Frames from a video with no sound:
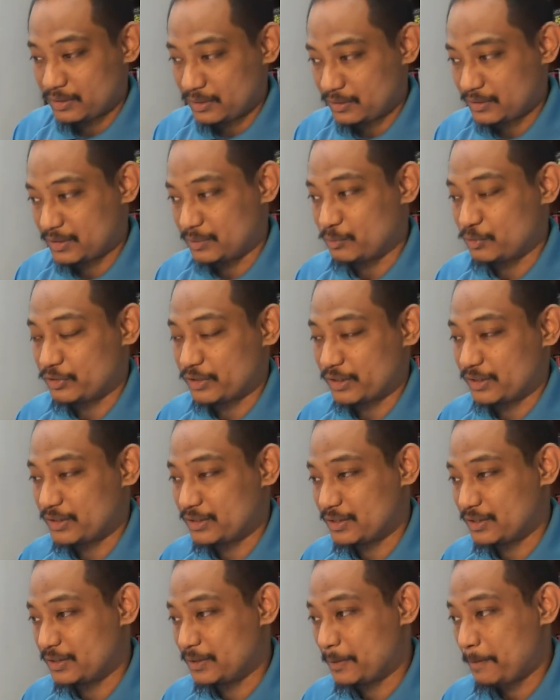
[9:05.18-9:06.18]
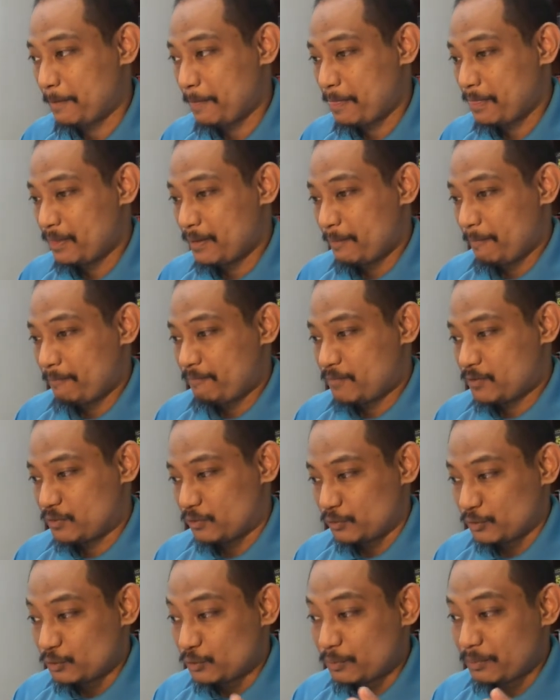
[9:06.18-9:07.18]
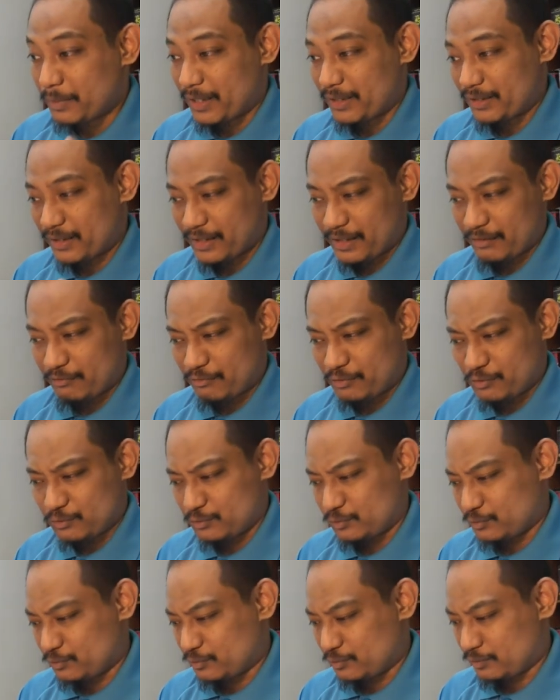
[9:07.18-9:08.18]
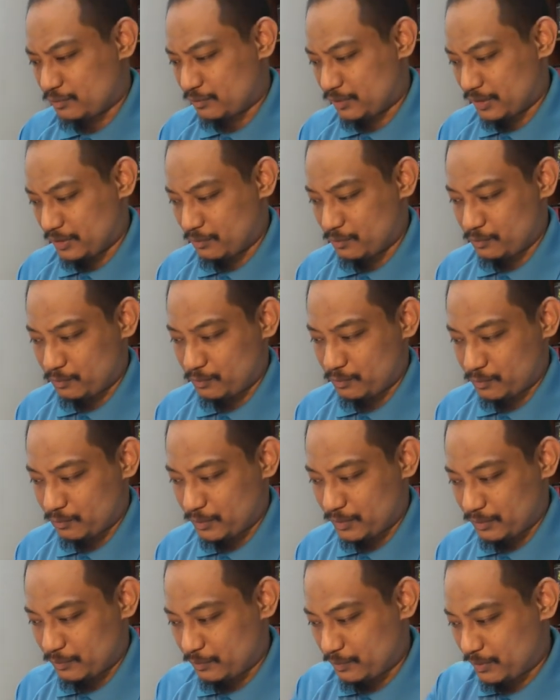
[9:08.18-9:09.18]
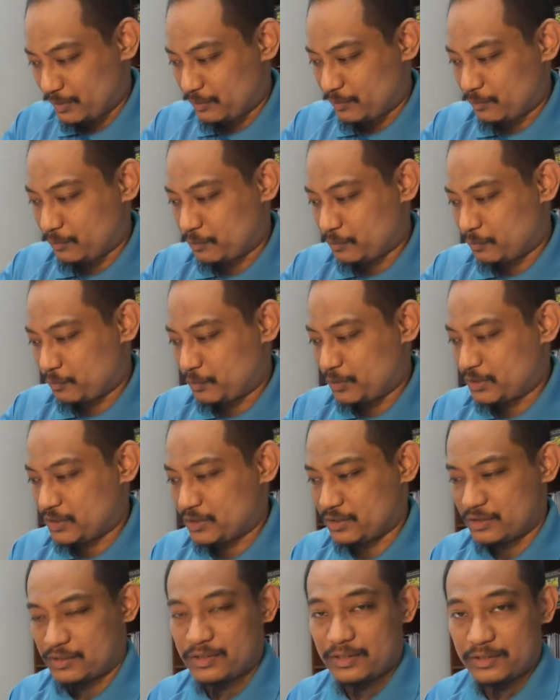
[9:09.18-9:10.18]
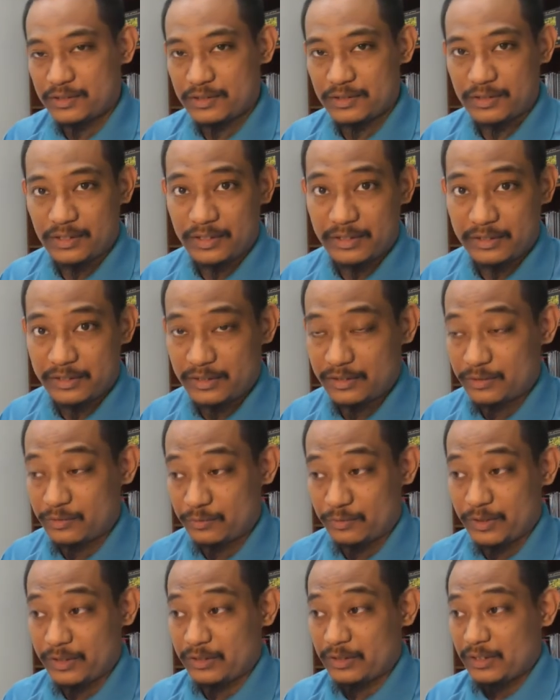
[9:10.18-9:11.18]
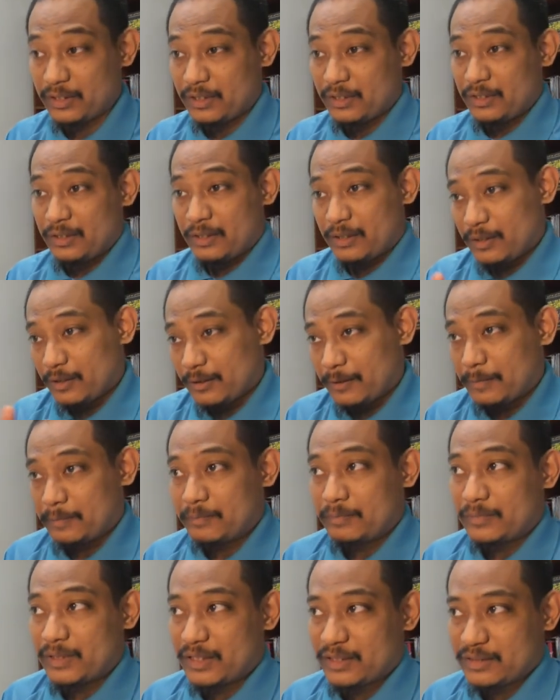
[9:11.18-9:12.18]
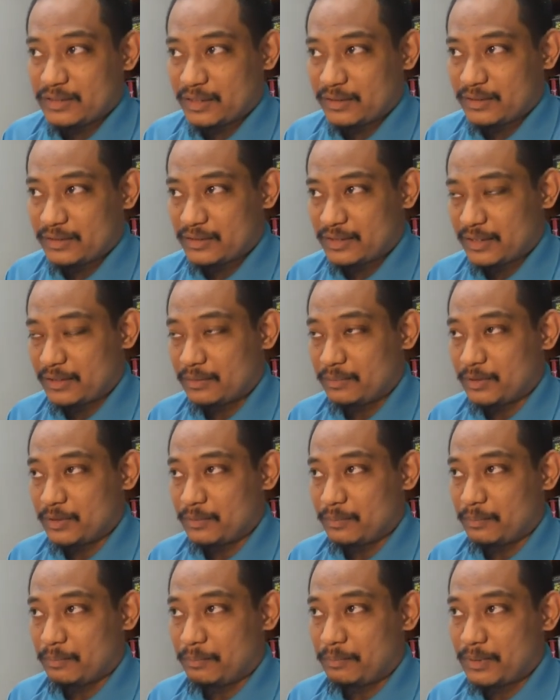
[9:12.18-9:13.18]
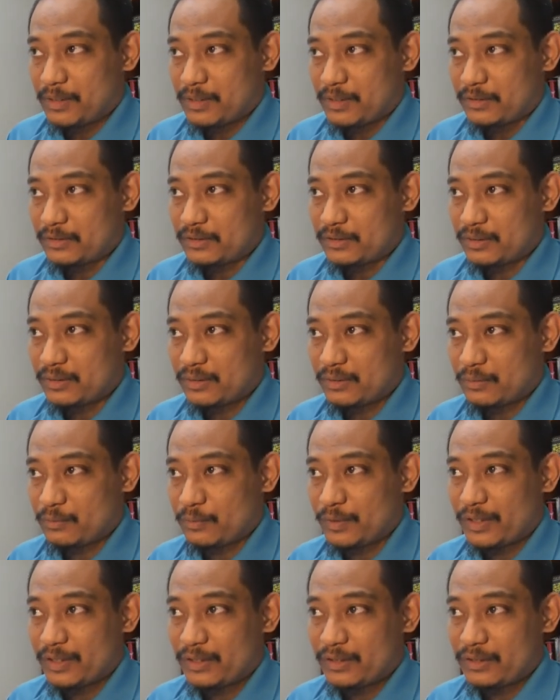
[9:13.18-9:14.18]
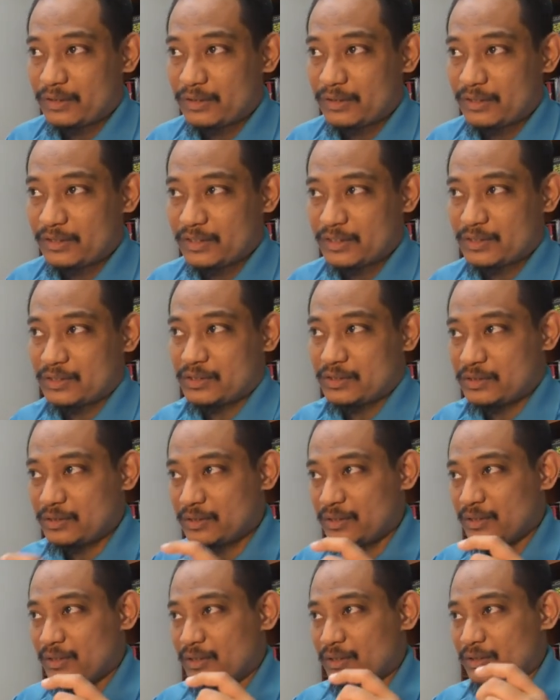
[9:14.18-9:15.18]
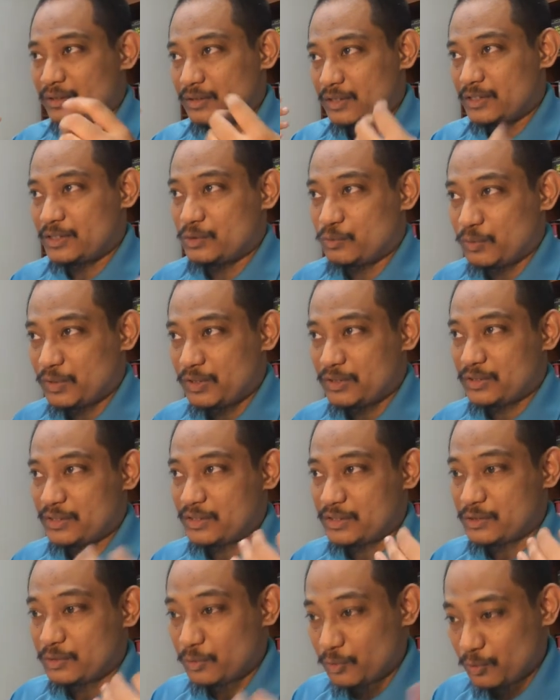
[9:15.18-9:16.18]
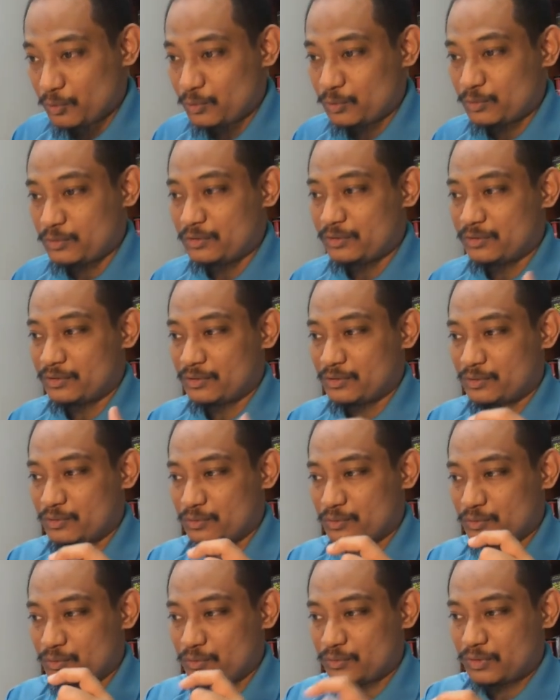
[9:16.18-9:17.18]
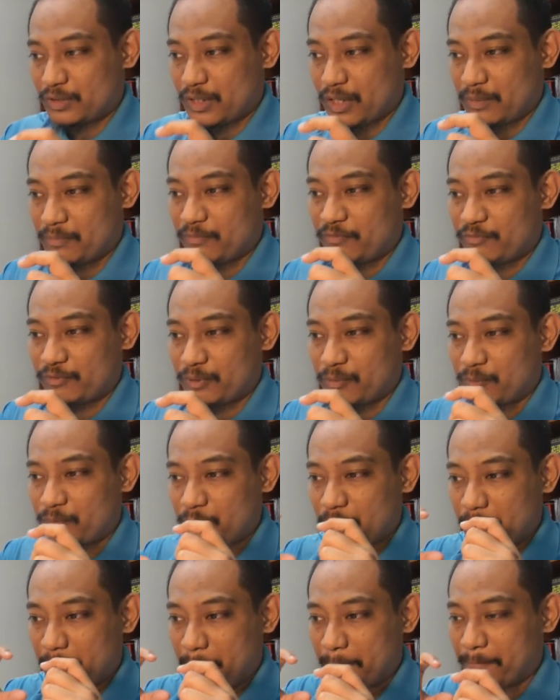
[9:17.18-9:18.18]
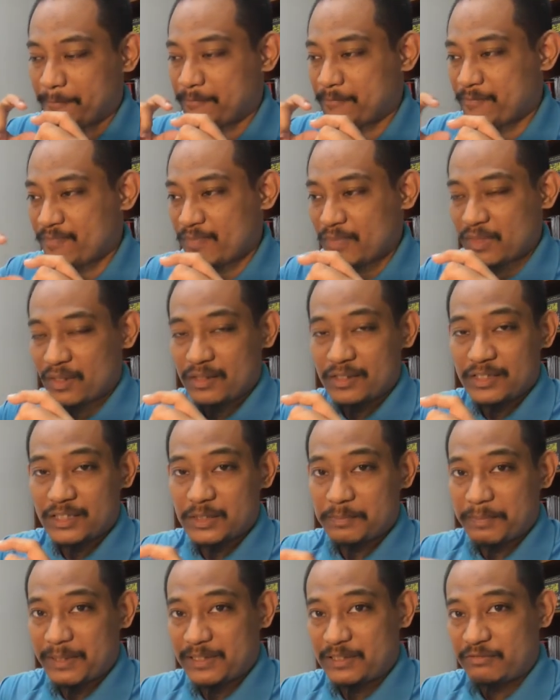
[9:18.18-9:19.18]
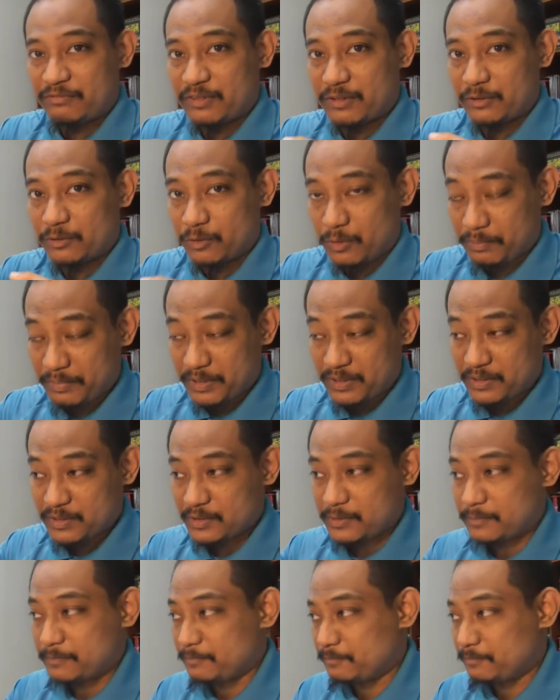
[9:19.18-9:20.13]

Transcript: simultaneously, so you might have to, okay, which is this relating to, right? That is understandable. But when this quiz is known to come from one specific topics,